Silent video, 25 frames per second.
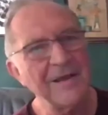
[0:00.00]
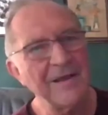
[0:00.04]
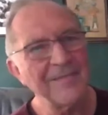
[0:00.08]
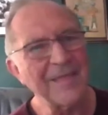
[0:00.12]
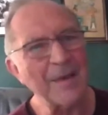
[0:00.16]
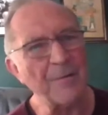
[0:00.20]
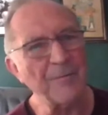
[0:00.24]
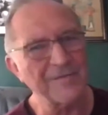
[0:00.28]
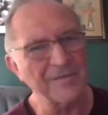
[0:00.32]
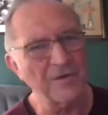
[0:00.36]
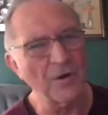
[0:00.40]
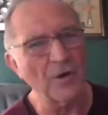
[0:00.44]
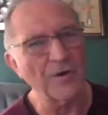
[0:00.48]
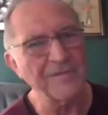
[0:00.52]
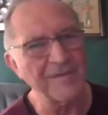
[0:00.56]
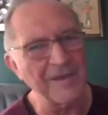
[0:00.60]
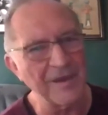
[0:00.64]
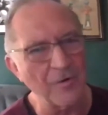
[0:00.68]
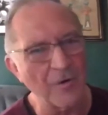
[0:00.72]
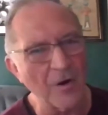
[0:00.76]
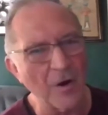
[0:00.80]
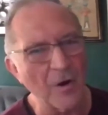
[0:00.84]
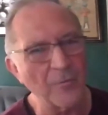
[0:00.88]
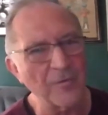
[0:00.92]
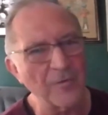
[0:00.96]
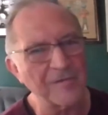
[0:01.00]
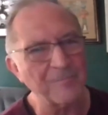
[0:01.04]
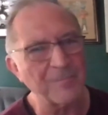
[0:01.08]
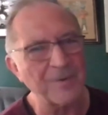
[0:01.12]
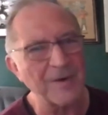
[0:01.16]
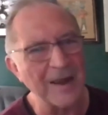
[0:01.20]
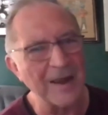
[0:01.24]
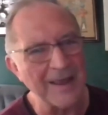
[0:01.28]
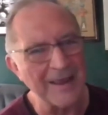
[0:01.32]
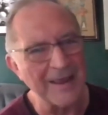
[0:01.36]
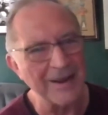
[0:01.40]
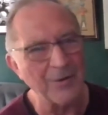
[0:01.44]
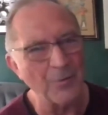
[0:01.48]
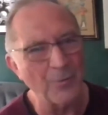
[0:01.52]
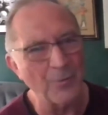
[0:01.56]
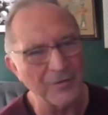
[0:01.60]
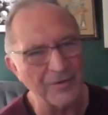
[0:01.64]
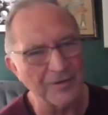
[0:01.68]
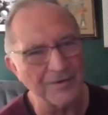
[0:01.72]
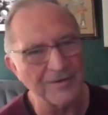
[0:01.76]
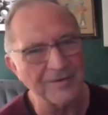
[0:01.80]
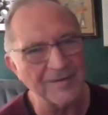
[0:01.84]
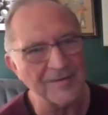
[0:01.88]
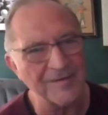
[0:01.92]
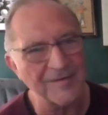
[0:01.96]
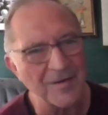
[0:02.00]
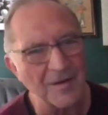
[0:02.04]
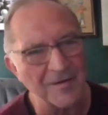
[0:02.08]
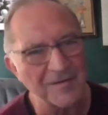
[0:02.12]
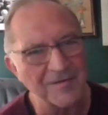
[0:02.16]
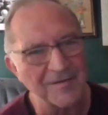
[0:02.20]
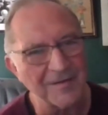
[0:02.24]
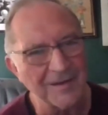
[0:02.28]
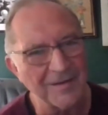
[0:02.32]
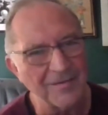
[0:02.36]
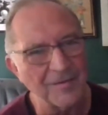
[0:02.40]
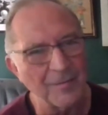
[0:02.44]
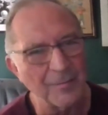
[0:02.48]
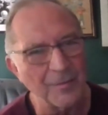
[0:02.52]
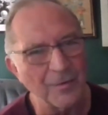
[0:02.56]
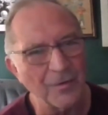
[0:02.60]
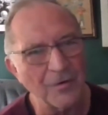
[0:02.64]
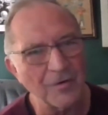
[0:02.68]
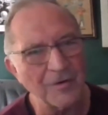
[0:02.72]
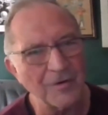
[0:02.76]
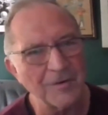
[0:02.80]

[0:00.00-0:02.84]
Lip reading: That was an idea I was playing with and discussing in the book.